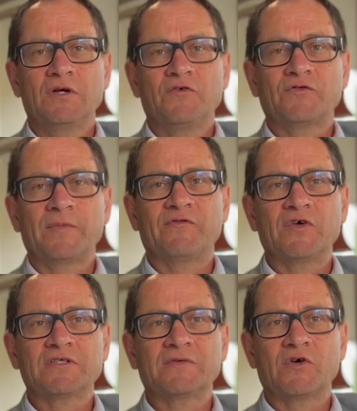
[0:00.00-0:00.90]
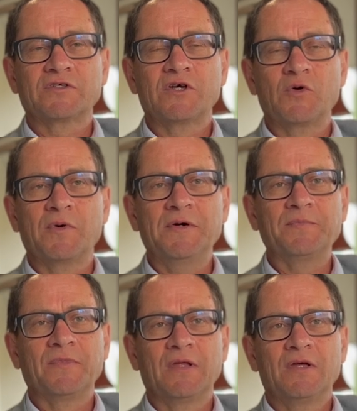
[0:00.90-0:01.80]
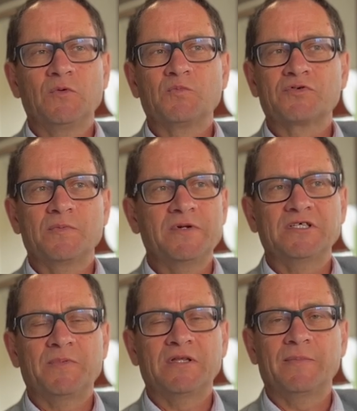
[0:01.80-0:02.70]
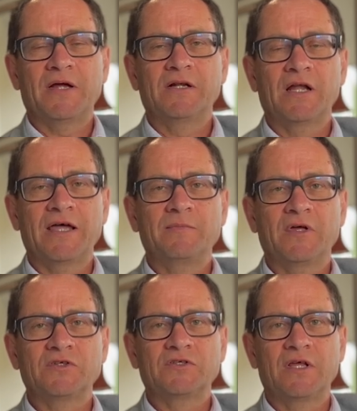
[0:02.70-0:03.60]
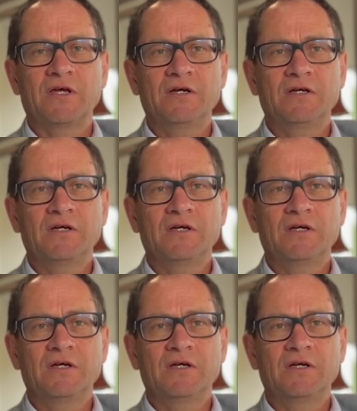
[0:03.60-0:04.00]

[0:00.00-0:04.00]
from the 1st of October, probably spend about 9 months there,